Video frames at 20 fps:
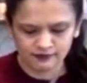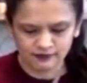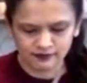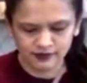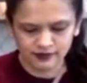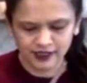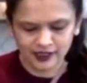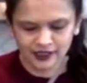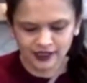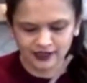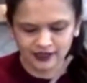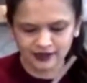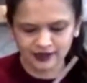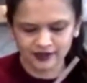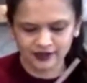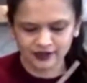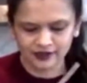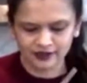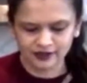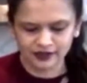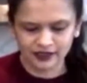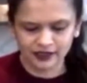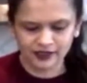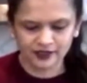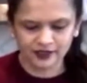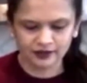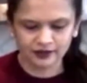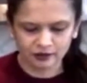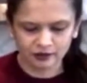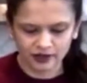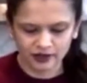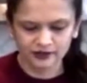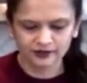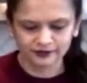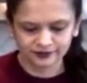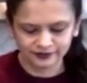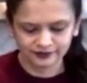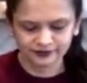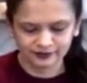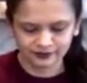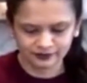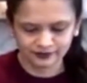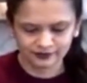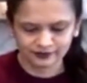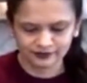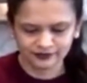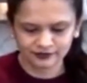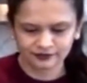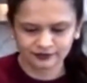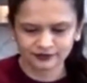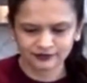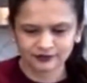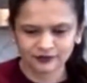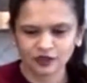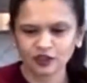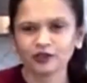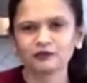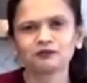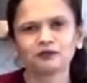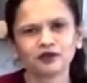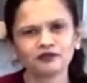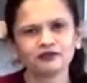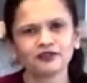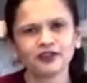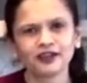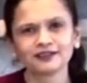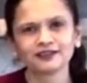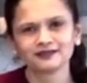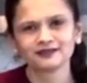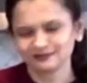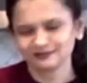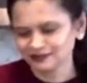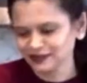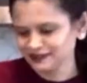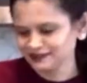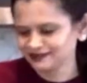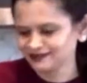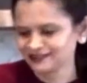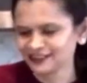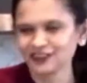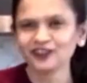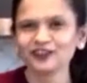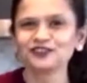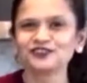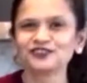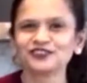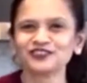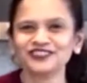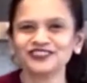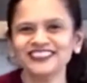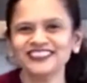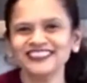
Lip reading: There you go, I did it well. Not perfect, but close to.